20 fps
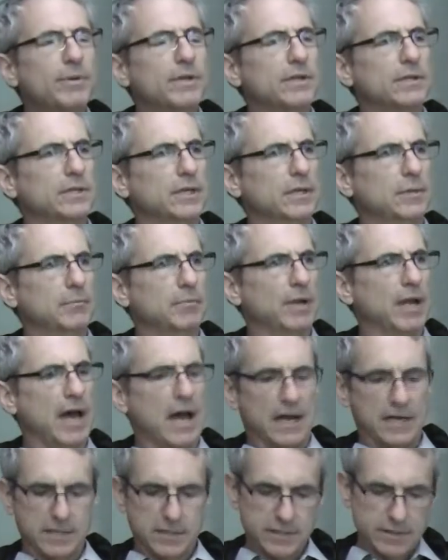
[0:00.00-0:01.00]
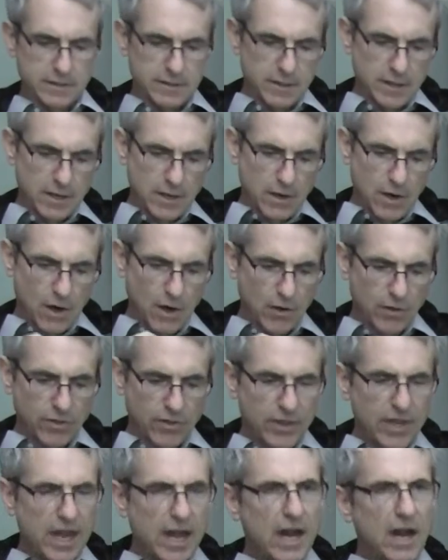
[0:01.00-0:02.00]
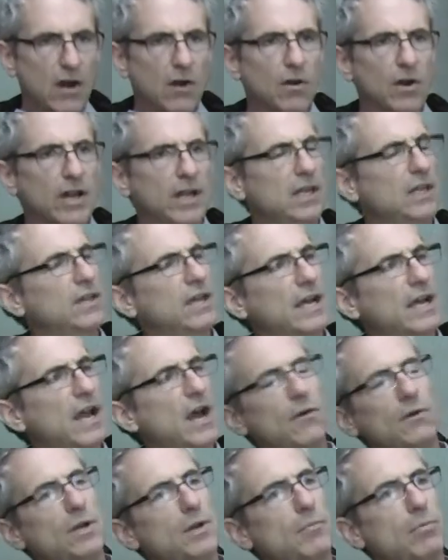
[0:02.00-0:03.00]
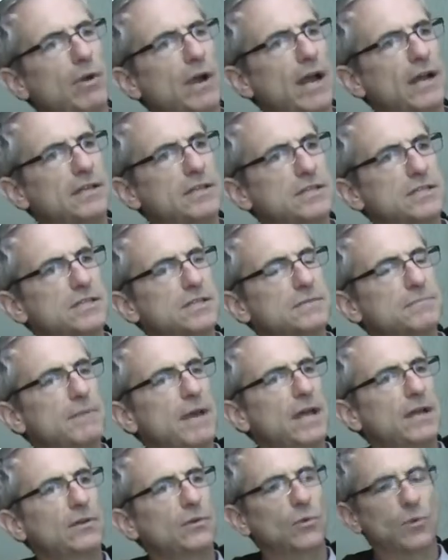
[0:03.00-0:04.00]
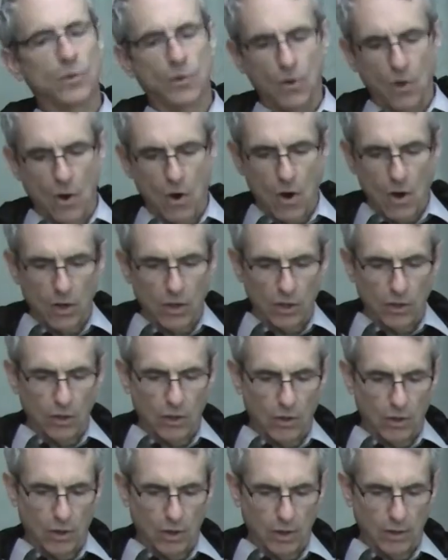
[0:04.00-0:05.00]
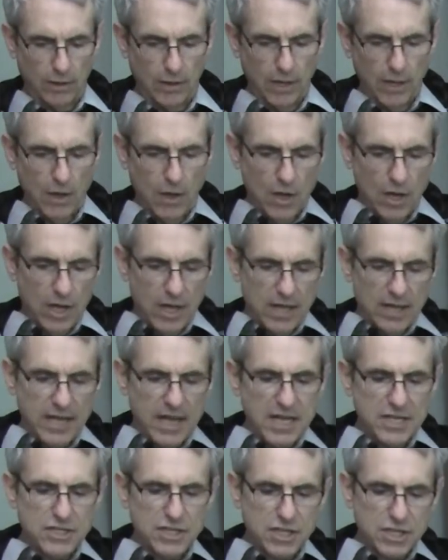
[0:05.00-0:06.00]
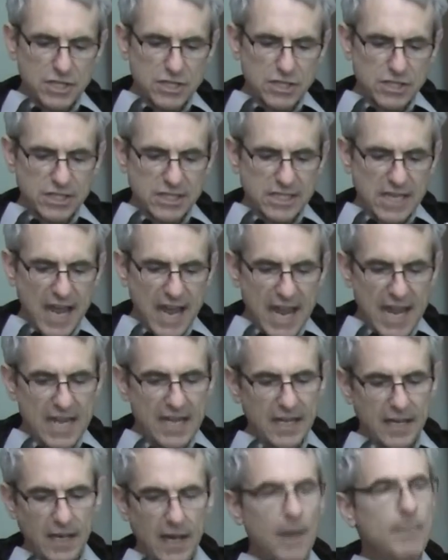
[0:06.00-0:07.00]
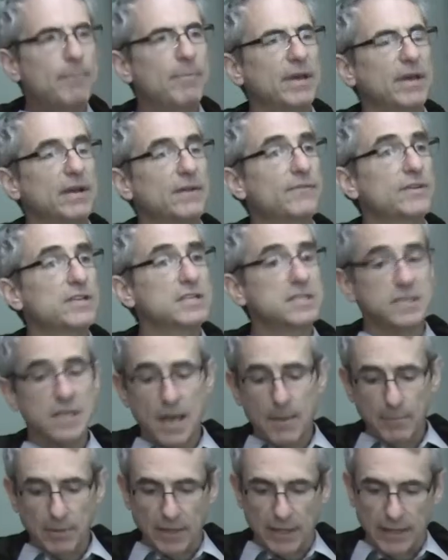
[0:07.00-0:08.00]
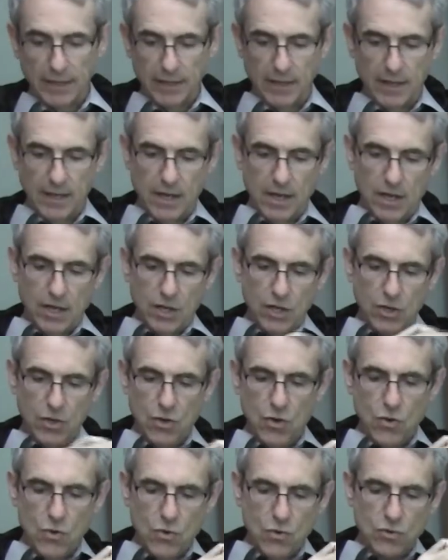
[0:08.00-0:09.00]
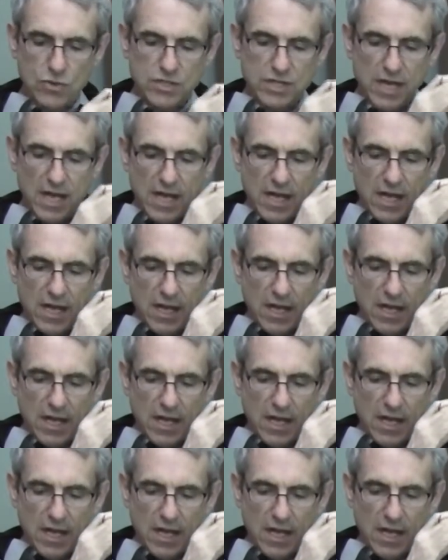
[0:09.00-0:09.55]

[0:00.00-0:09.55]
building blocks are there in the Counting Practices Manual all along. They just take a bit of assembly. Use